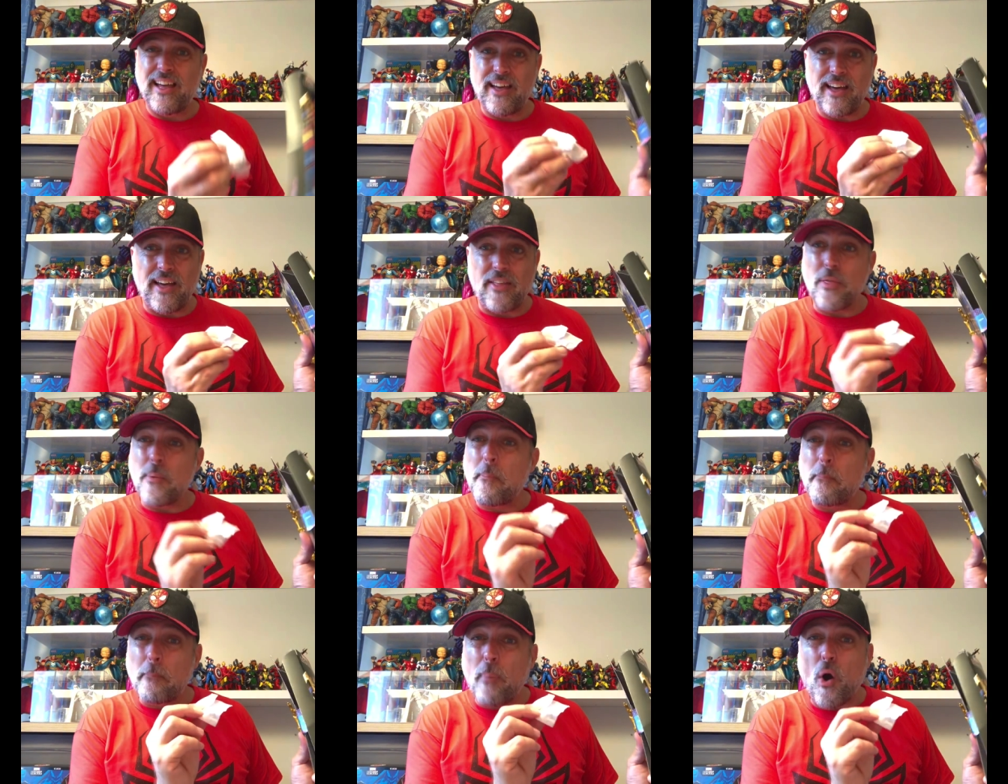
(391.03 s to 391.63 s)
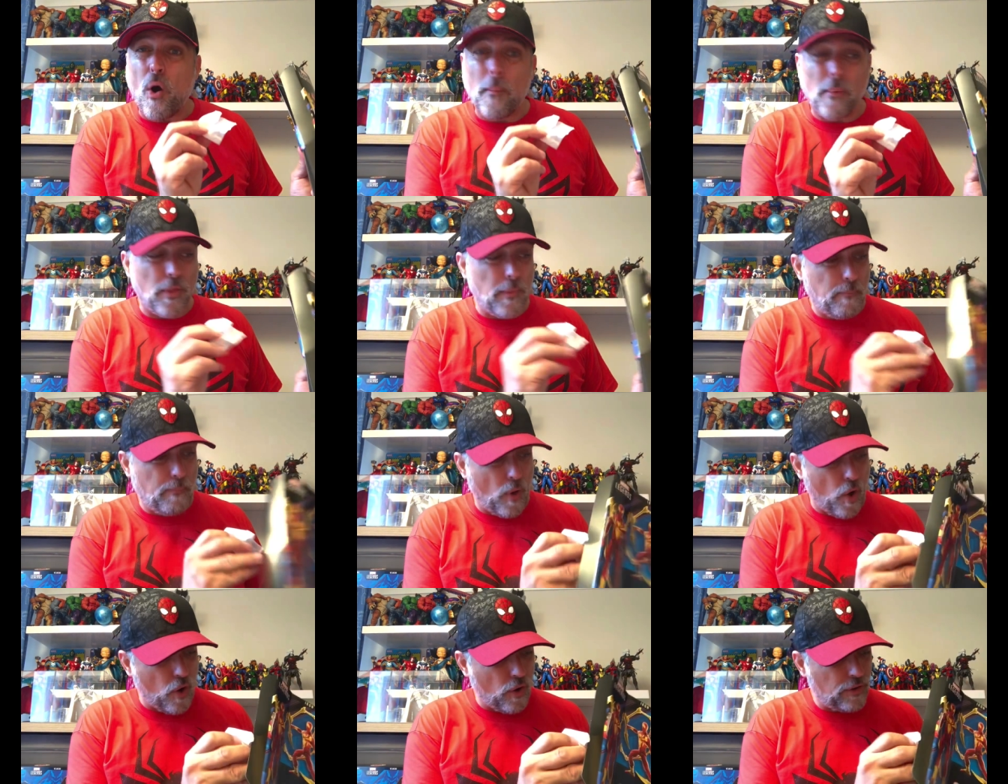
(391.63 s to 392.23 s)
at the bottom of the
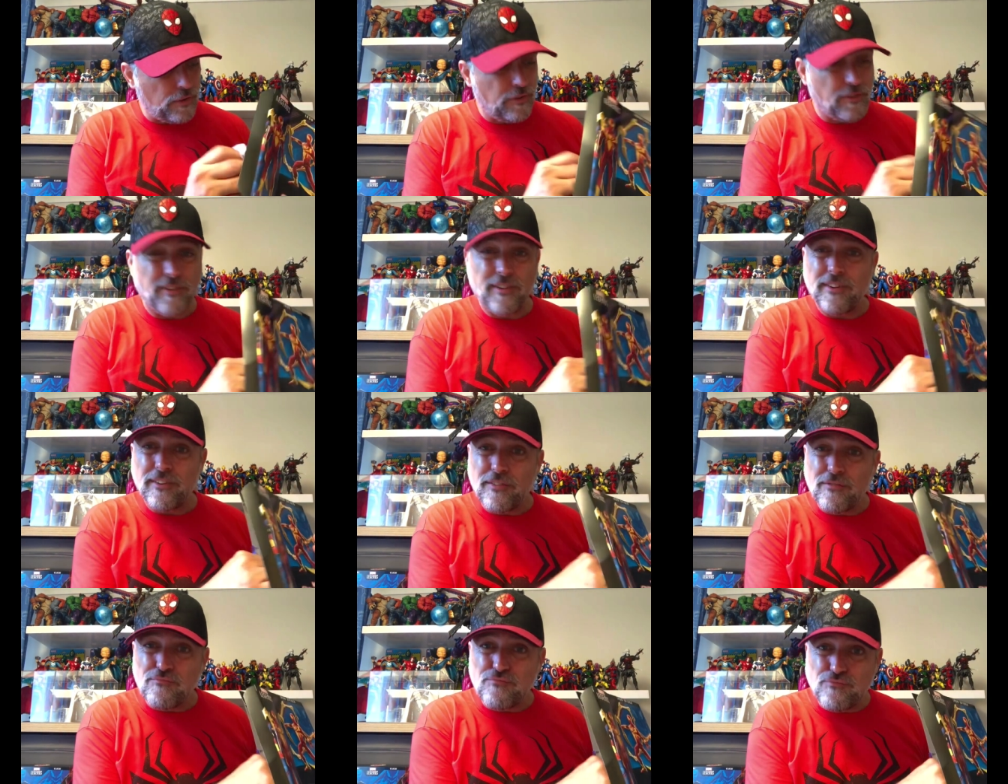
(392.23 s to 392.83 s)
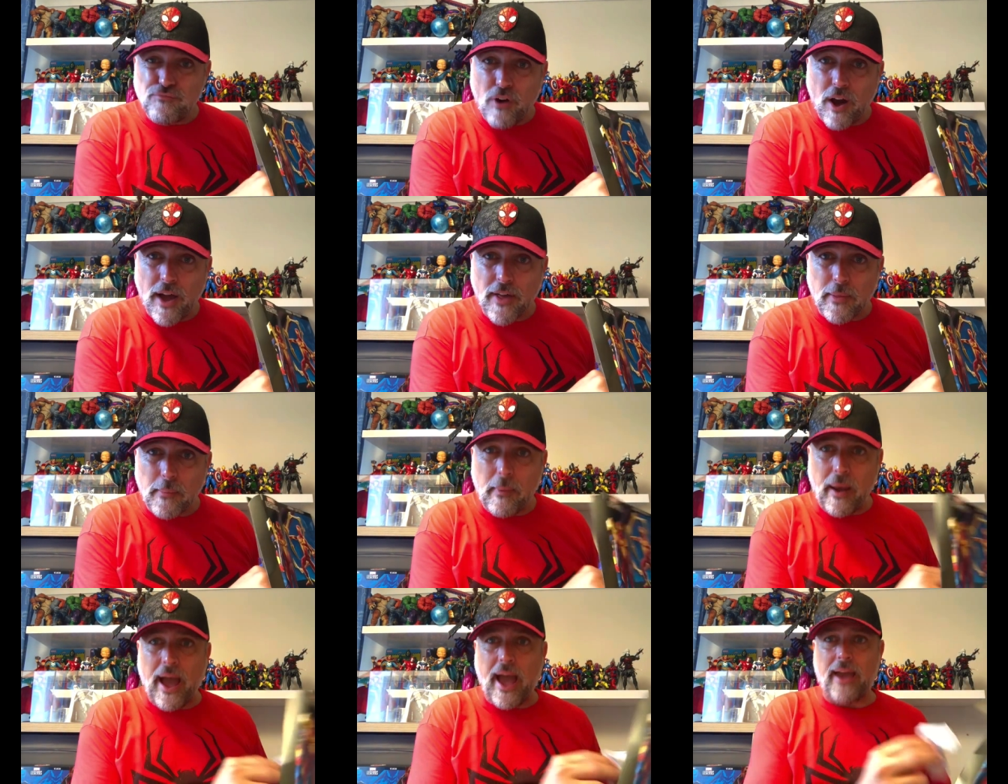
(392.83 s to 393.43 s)
box, right at the
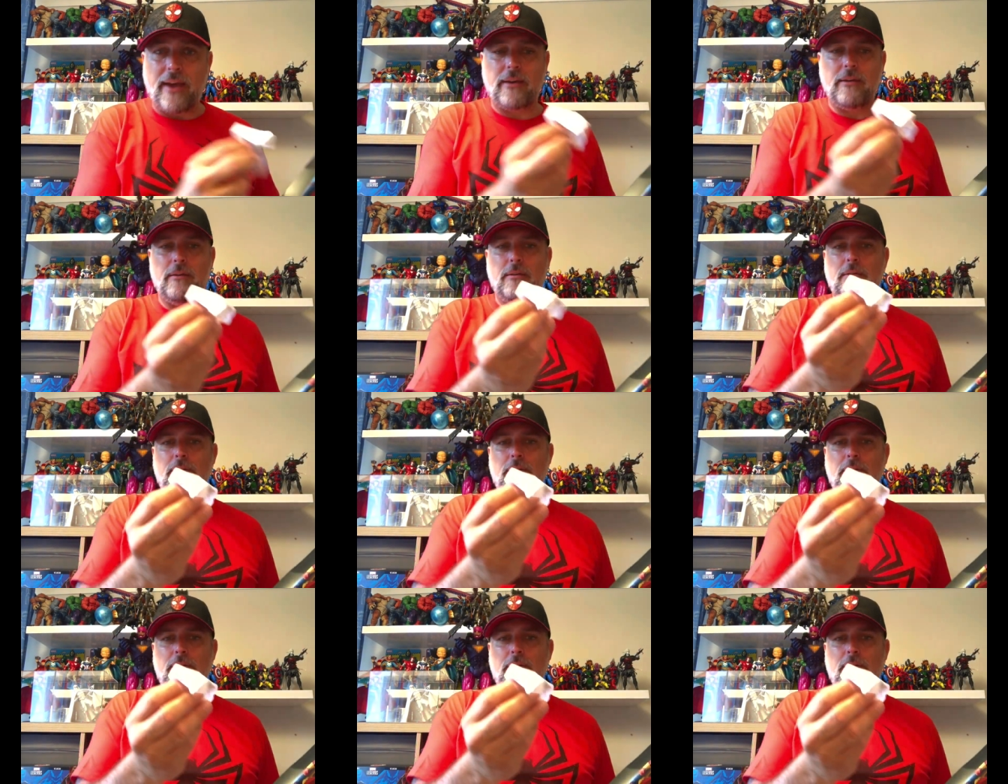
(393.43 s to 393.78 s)
back,